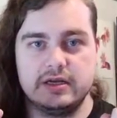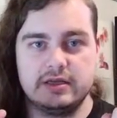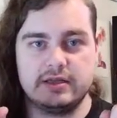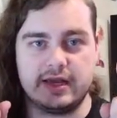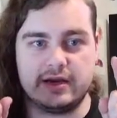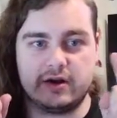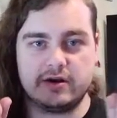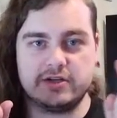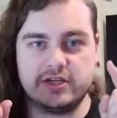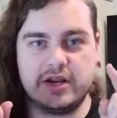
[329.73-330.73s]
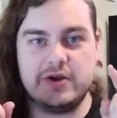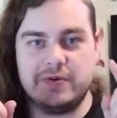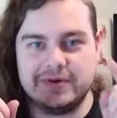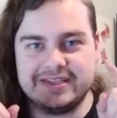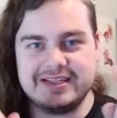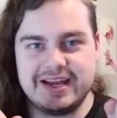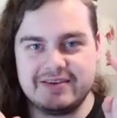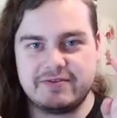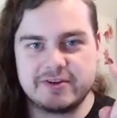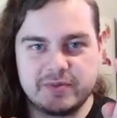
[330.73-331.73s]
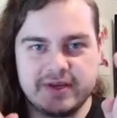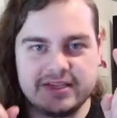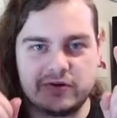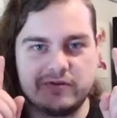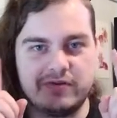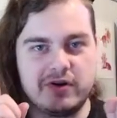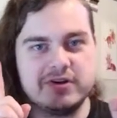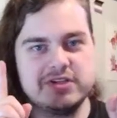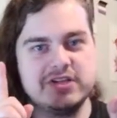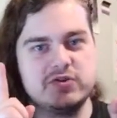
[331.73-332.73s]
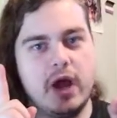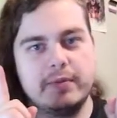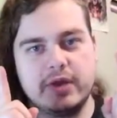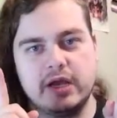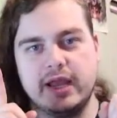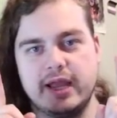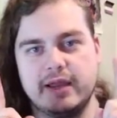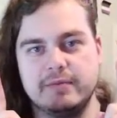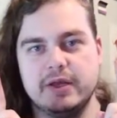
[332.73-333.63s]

that RNG would stay in first place, or if RNG dropped a game,